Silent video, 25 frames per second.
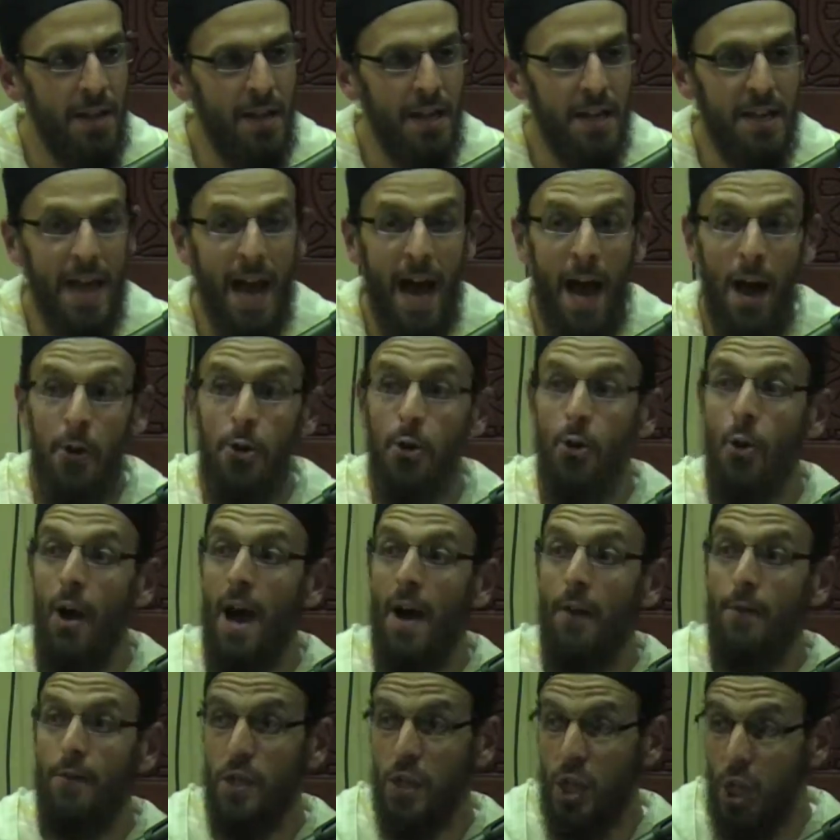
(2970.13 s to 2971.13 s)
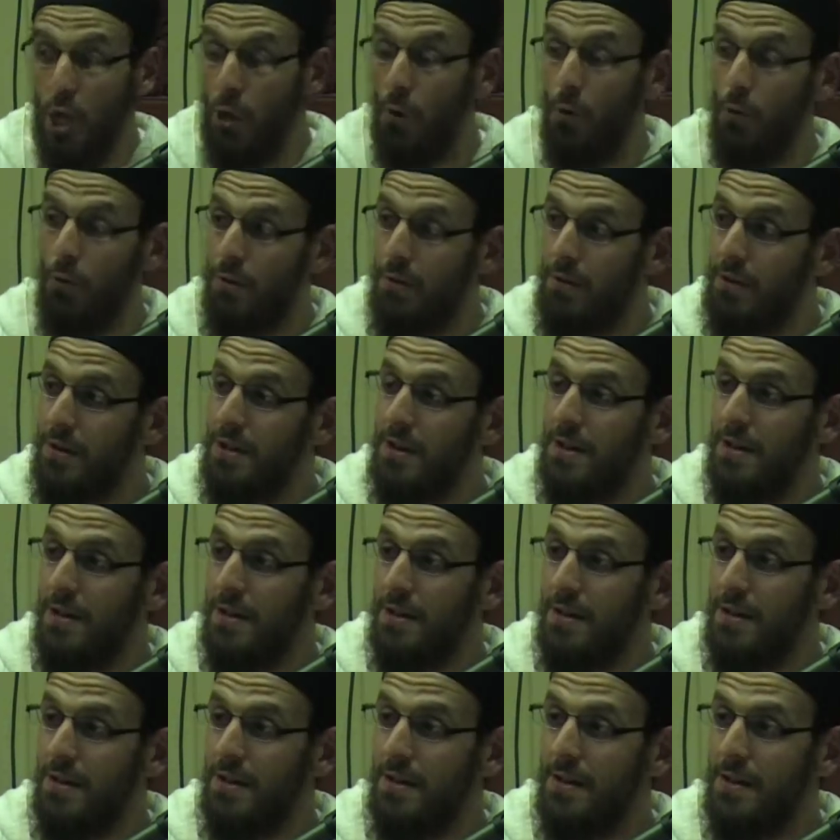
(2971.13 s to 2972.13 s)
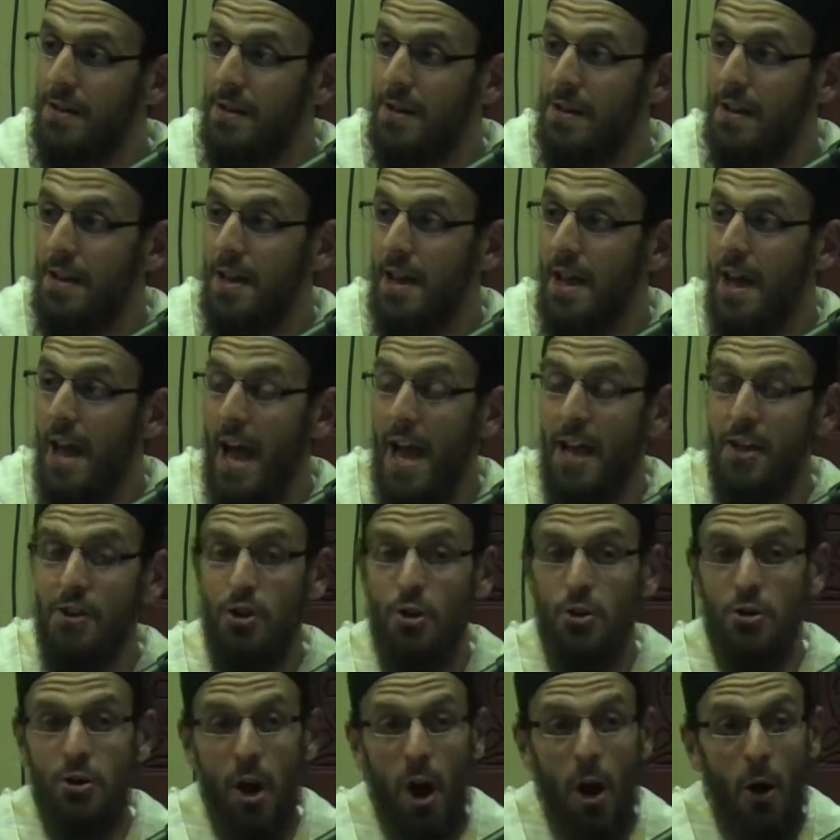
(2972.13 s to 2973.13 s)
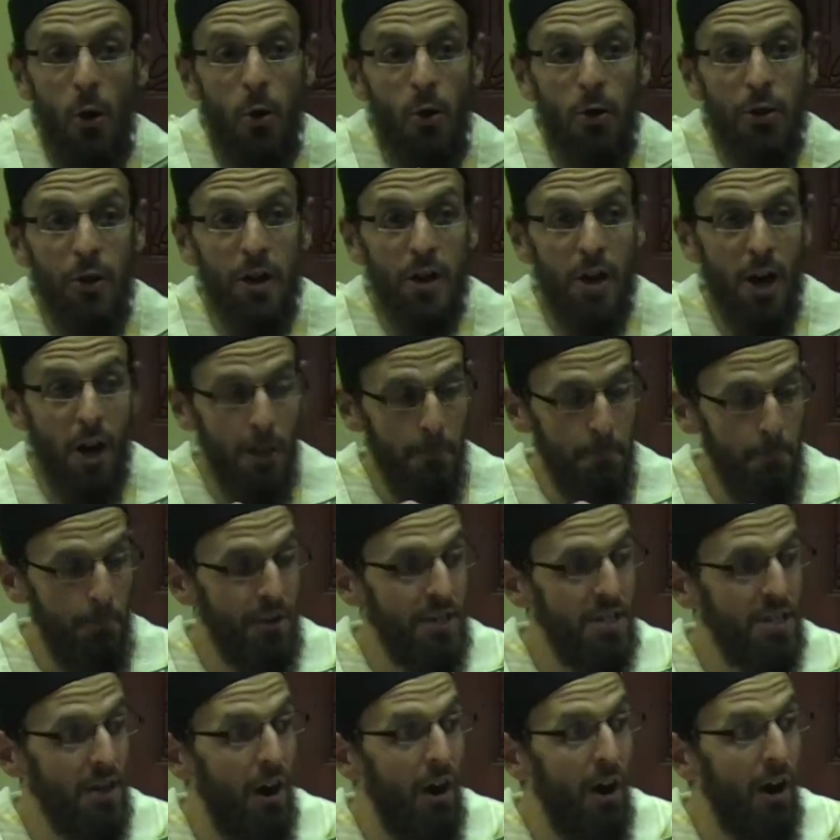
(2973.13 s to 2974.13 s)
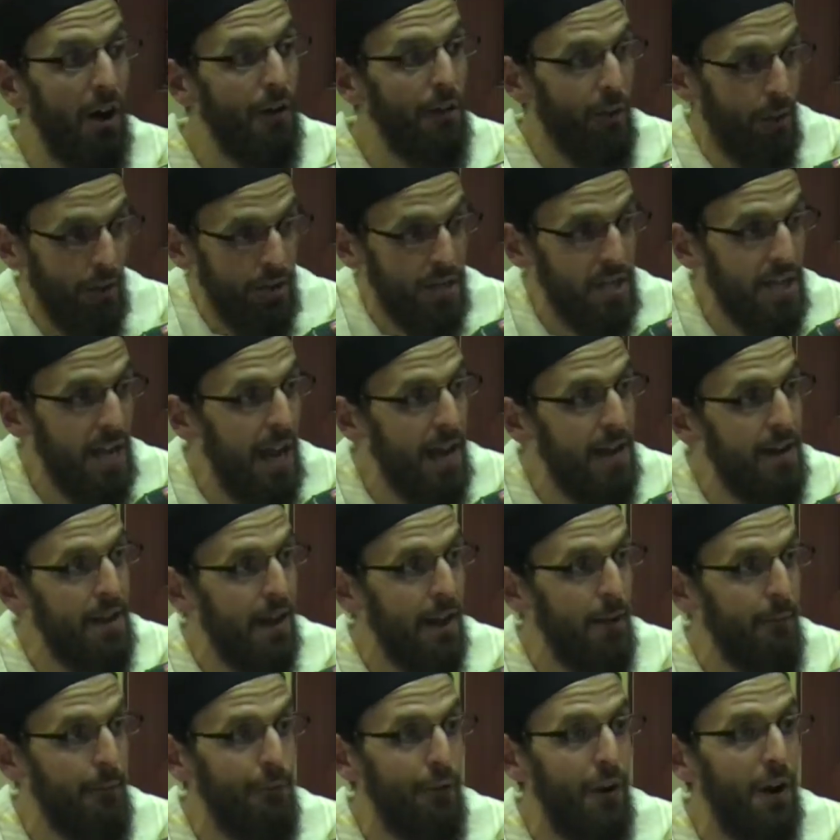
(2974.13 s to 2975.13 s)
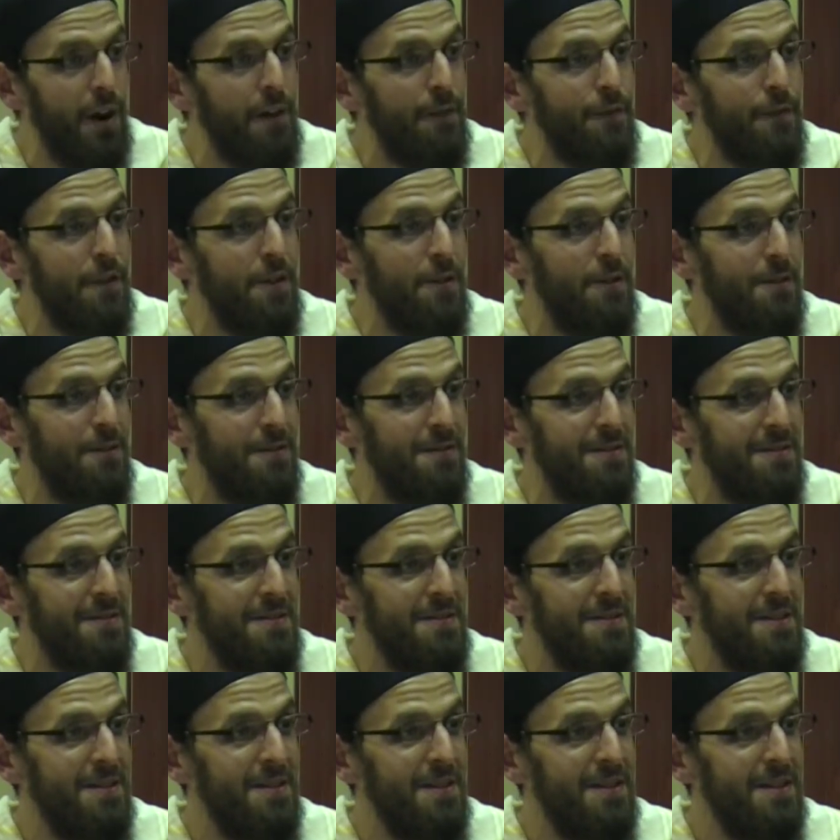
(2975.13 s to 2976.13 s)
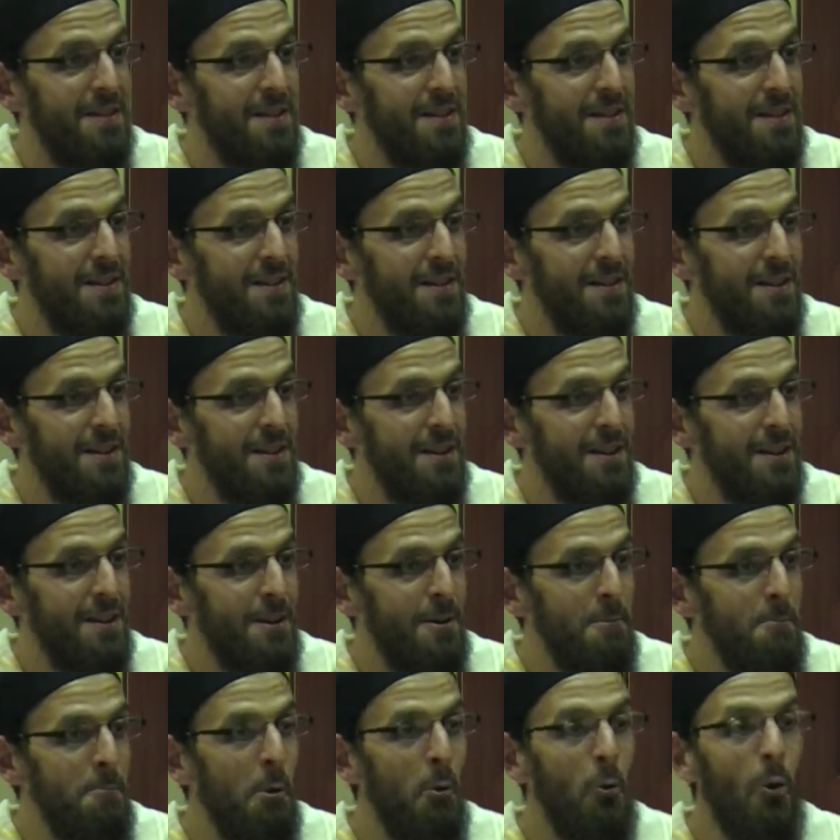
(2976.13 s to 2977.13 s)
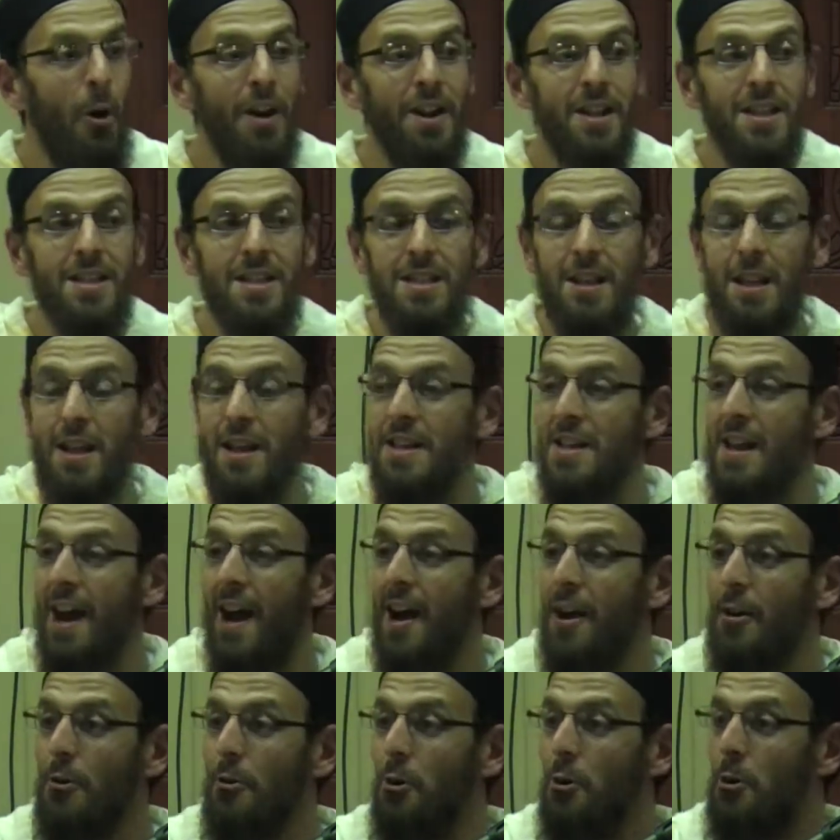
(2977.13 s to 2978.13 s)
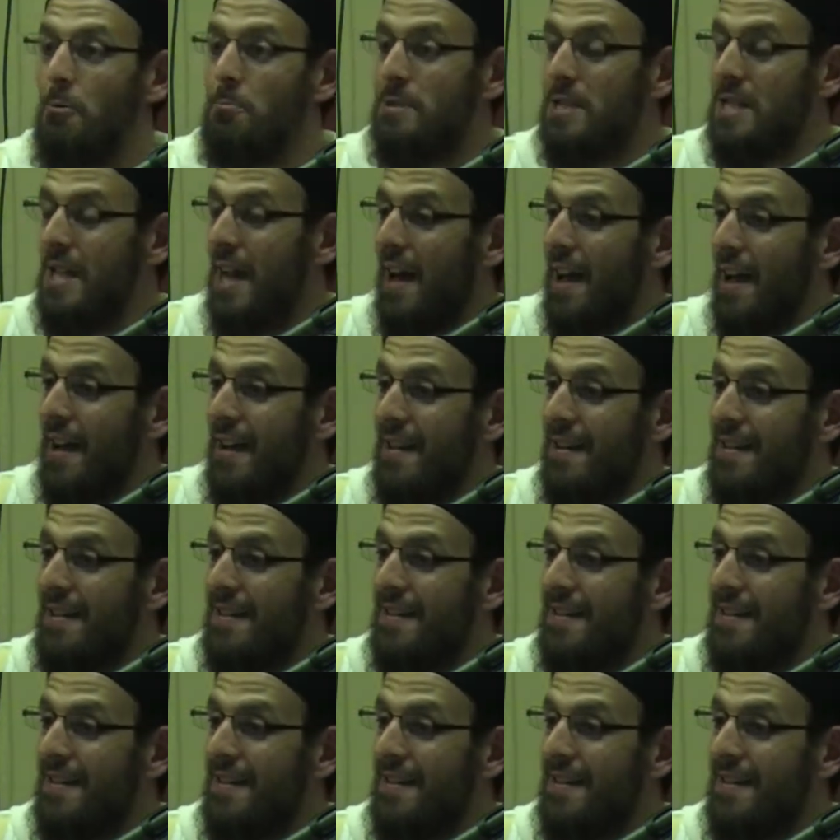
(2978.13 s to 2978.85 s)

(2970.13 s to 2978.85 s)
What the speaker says: Now you have two, and you know who the culprits are. They're standing in front of you. But what does Ya'qub say?